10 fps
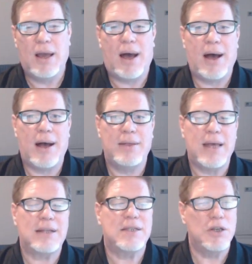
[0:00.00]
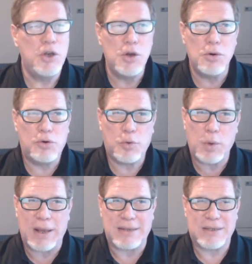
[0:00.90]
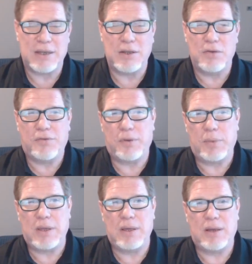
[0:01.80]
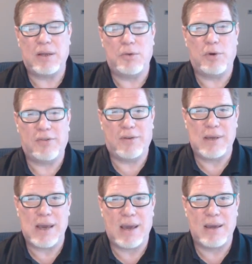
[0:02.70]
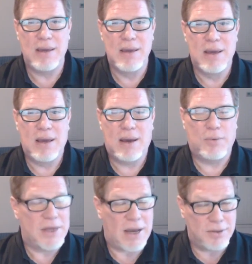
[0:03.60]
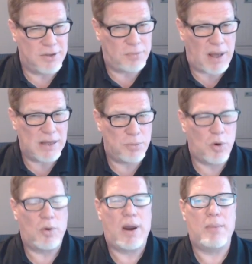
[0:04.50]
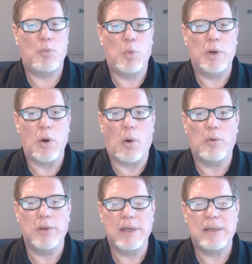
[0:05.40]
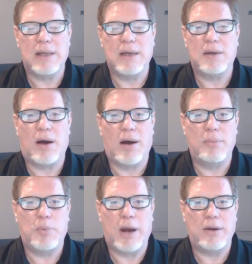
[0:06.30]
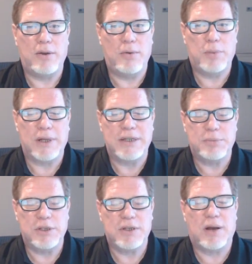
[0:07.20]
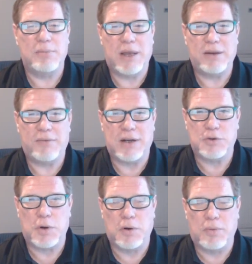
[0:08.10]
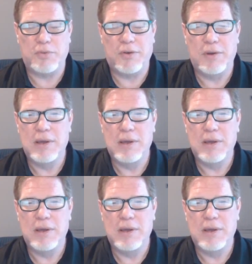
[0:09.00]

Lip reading: That's a new twist. It used to be that USDA, without this pilot program, would only lend on brand new placements on manufactured homes.